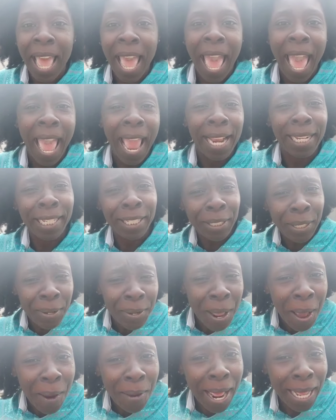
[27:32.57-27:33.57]
And did you
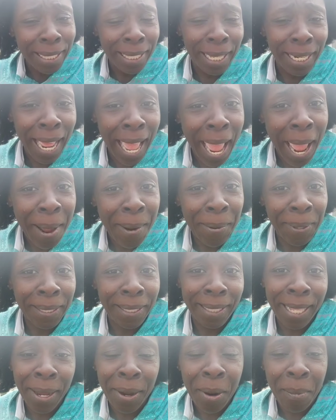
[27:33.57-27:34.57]
know that today was
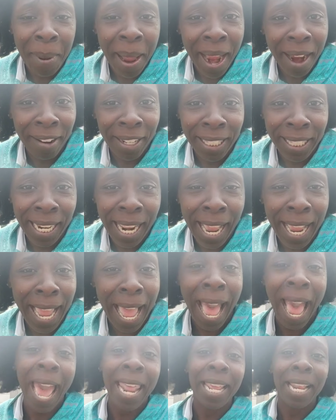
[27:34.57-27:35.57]
Single Parents Day?
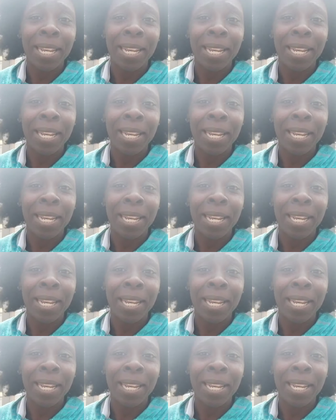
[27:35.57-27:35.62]
I didn't